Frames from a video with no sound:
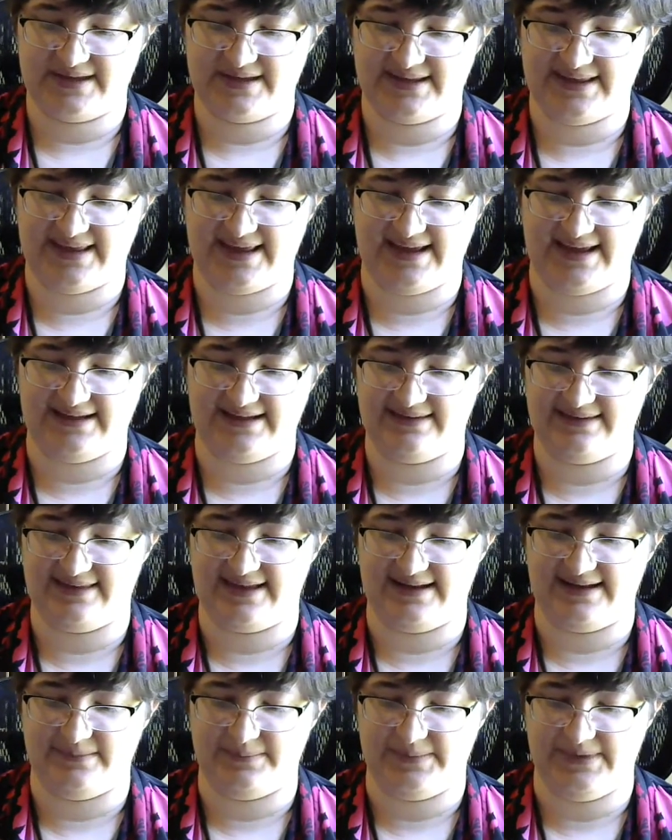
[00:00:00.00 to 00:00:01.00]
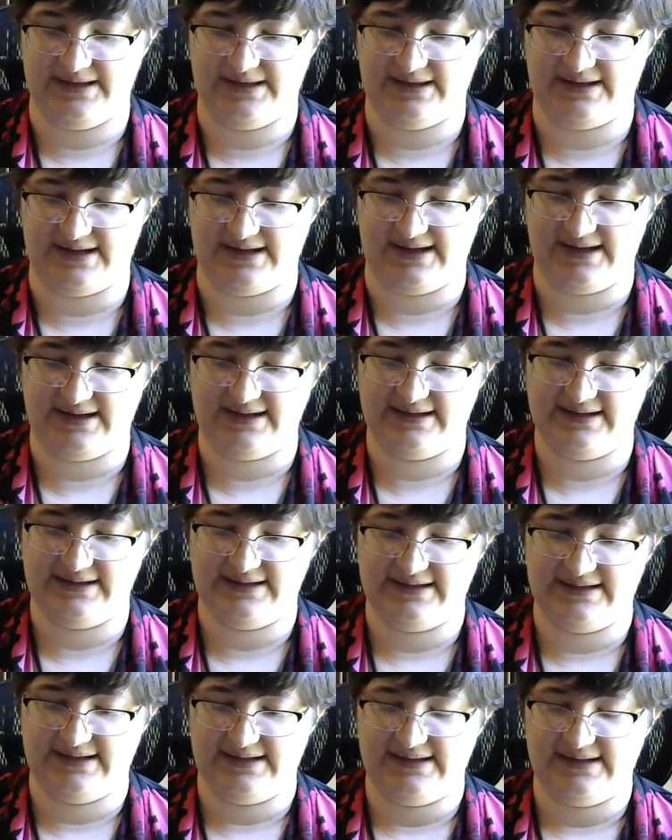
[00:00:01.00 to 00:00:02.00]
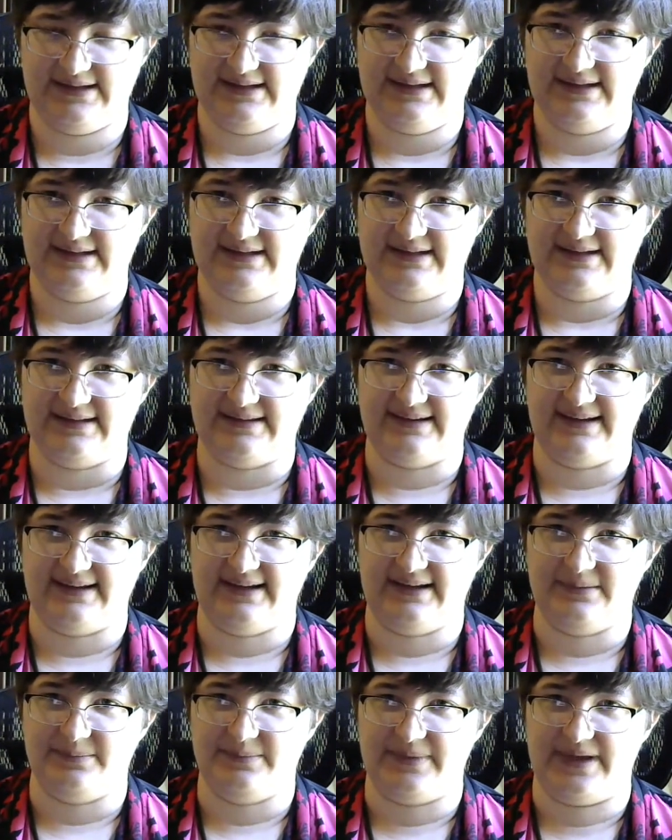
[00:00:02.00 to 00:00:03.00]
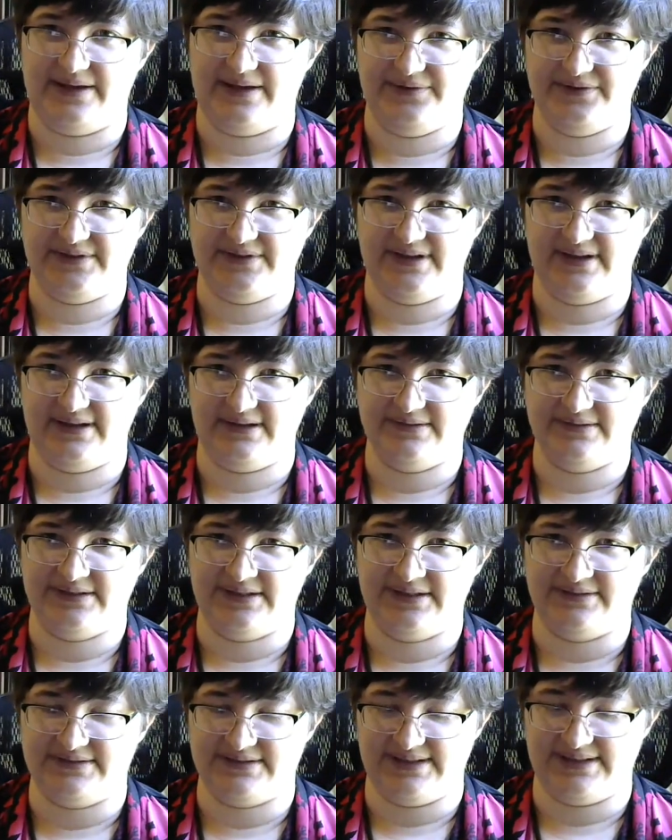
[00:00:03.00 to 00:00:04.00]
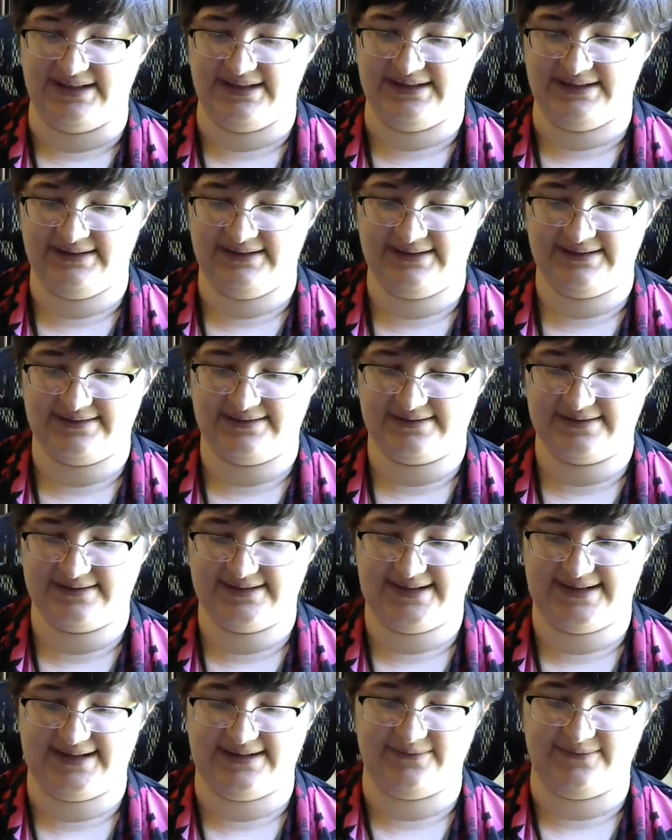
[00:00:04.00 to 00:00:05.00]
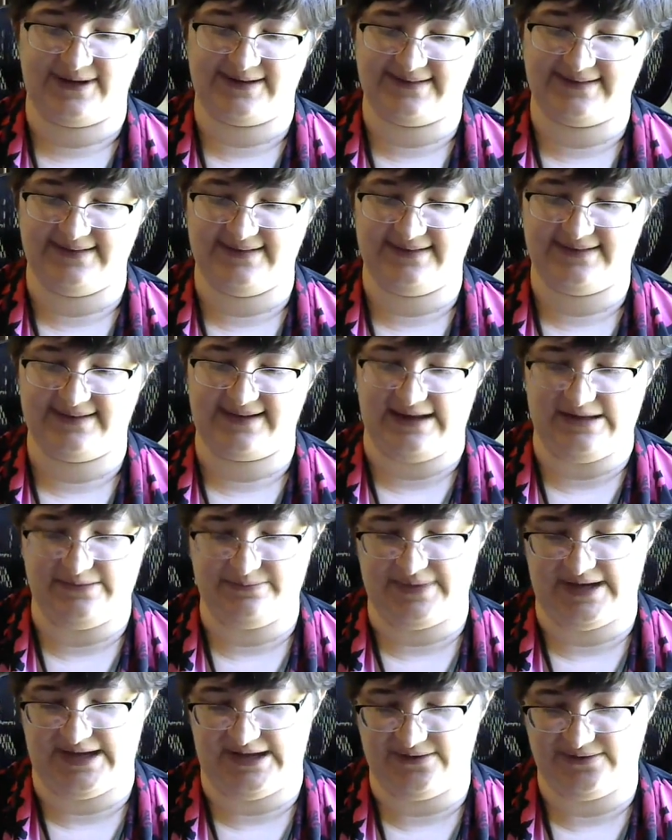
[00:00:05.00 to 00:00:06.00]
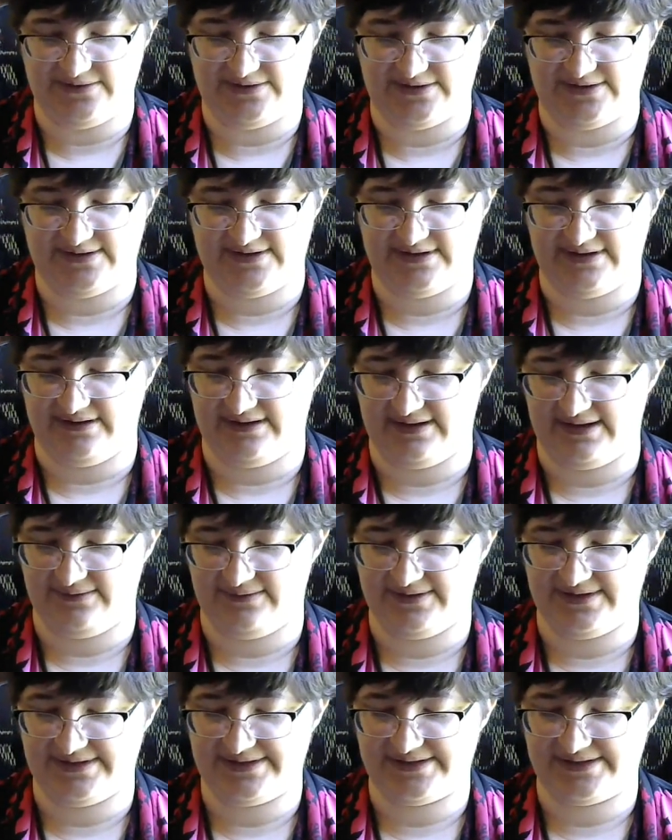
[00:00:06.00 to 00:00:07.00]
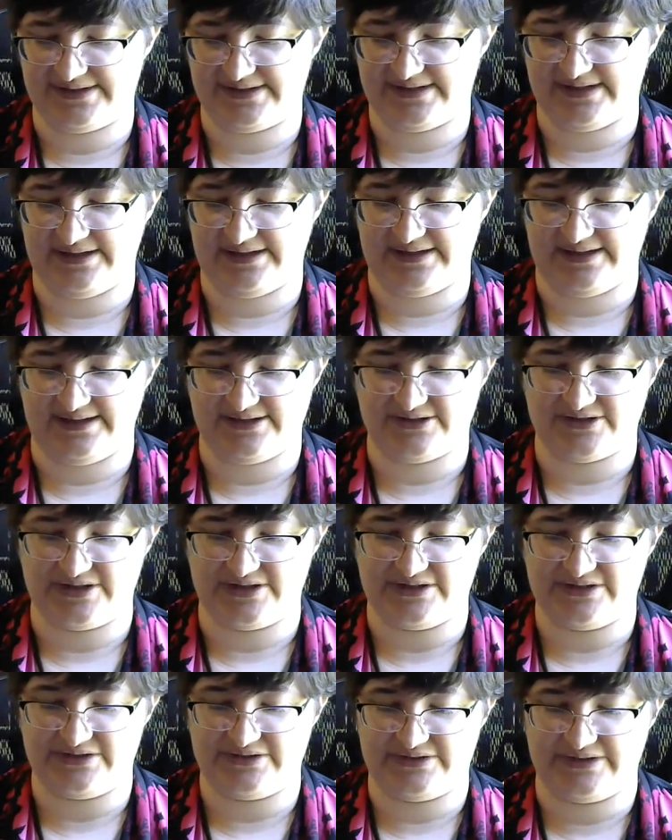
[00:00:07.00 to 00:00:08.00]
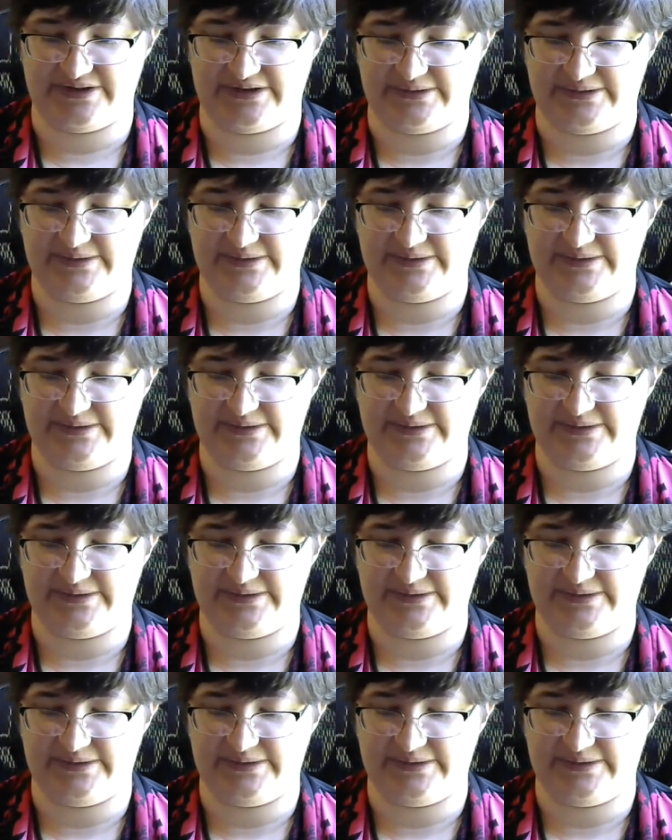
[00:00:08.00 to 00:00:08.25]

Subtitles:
gained that ability because I had a bound tongue when I was little, and it wasn't unbound until I was a teenager. So